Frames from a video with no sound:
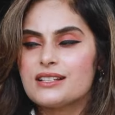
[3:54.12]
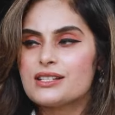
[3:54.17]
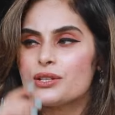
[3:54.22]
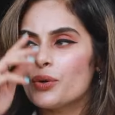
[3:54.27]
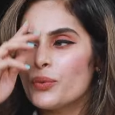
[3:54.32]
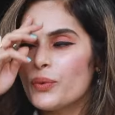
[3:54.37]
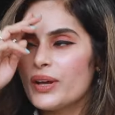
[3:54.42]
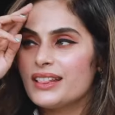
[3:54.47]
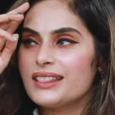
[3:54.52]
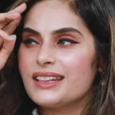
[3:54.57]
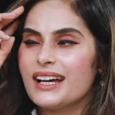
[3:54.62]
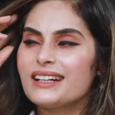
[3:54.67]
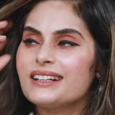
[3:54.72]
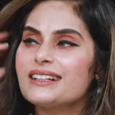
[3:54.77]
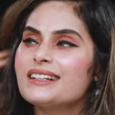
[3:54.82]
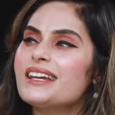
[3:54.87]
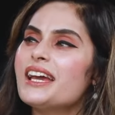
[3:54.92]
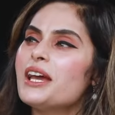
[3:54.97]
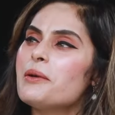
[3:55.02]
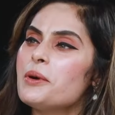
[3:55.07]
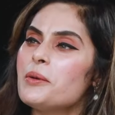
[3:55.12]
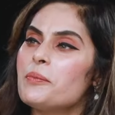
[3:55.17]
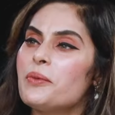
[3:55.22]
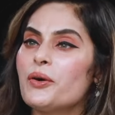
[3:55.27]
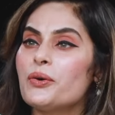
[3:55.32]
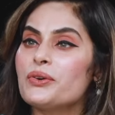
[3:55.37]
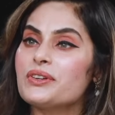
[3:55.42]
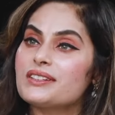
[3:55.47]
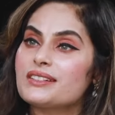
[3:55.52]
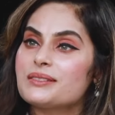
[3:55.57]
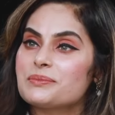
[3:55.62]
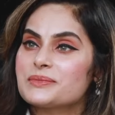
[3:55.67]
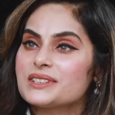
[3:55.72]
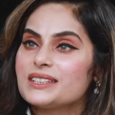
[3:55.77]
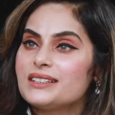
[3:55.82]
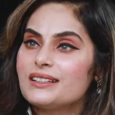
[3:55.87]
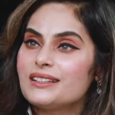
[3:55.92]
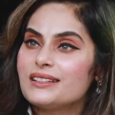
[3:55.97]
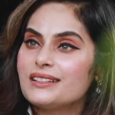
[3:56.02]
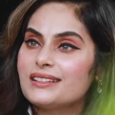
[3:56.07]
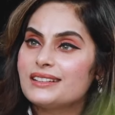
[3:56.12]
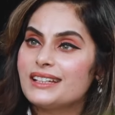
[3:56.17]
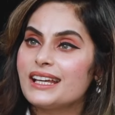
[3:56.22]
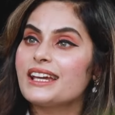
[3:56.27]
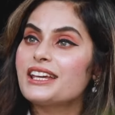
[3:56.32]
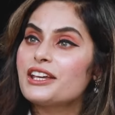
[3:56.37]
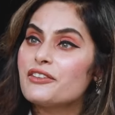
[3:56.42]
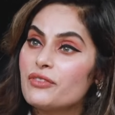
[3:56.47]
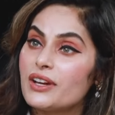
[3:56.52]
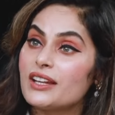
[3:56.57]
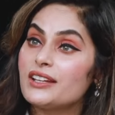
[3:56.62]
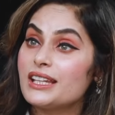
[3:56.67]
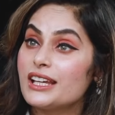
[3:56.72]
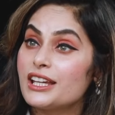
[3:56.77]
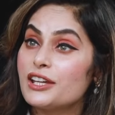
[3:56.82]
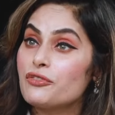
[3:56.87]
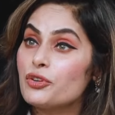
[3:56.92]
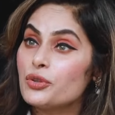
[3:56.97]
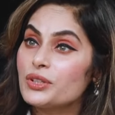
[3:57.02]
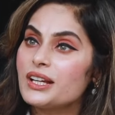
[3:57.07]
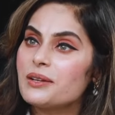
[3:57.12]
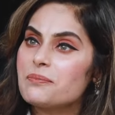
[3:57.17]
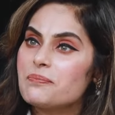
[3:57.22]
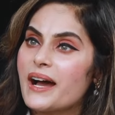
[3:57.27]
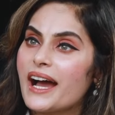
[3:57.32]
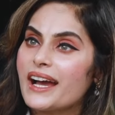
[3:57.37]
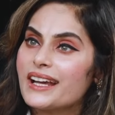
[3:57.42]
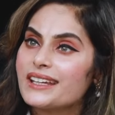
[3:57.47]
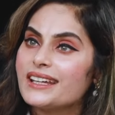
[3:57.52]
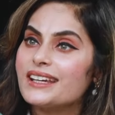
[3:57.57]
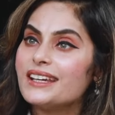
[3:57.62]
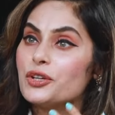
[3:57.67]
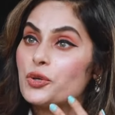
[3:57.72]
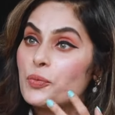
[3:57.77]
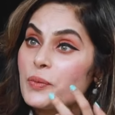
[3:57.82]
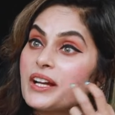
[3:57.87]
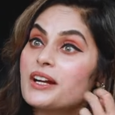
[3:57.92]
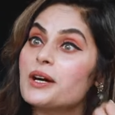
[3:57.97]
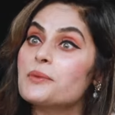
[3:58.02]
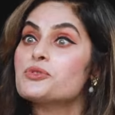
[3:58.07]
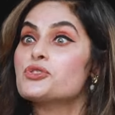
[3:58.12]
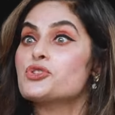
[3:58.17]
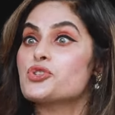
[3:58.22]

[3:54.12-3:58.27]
So when that came about, when they give you that backing, you become